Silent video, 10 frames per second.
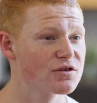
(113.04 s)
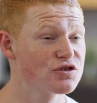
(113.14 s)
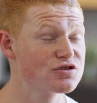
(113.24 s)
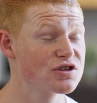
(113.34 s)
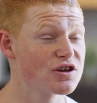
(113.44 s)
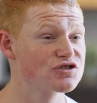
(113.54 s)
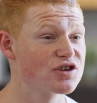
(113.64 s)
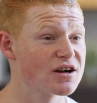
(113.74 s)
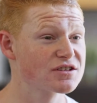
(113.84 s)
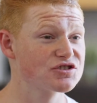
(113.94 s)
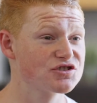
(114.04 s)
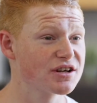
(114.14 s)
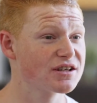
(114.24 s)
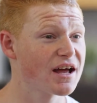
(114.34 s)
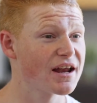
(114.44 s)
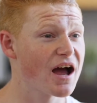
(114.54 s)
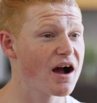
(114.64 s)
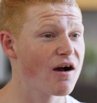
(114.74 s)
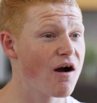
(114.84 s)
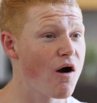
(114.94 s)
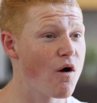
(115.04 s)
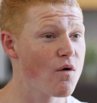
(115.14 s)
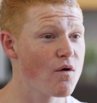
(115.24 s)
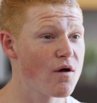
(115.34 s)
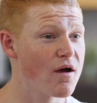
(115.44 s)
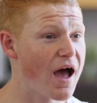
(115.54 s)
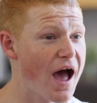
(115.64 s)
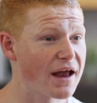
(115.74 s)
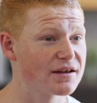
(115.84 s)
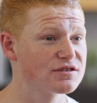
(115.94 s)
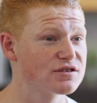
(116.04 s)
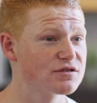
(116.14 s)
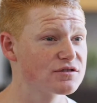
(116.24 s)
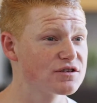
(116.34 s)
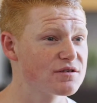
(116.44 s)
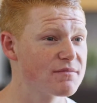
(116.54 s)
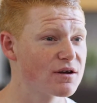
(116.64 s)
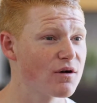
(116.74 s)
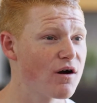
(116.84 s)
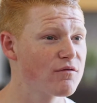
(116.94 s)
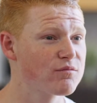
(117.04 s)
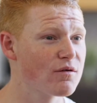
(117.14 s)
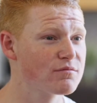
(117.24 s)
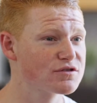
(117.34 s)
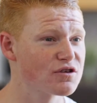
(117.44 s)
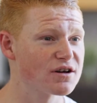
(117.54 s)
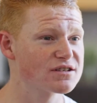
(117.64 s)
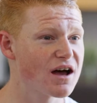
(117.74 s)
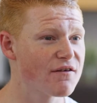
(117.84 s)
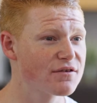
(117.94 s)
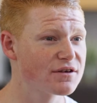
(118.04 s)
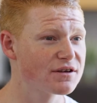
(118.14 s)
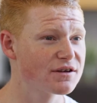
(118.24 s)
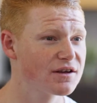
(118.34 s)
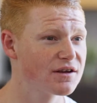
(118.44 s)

using those drugs and drinking that alcohol added to the mental health problems that I suffered. And